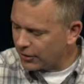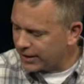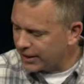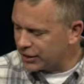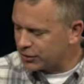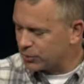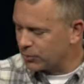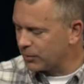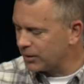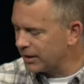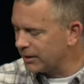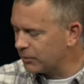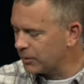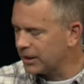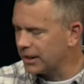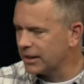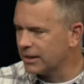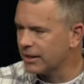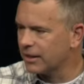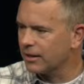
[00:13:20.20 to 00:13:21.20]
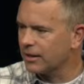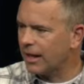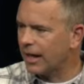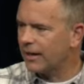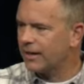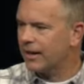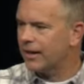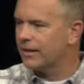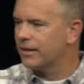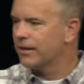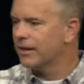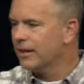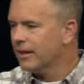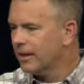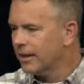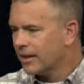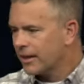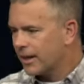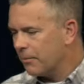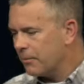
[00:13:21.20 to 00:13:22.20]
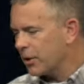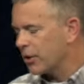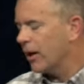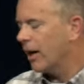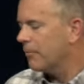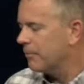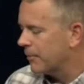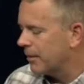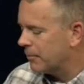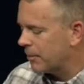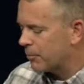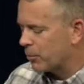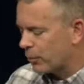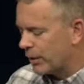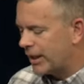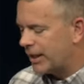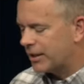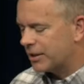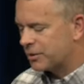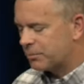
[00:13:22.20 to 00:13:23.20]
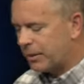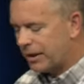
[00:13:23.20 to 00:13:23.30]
kids were really, really little, I had come across, I remember reading this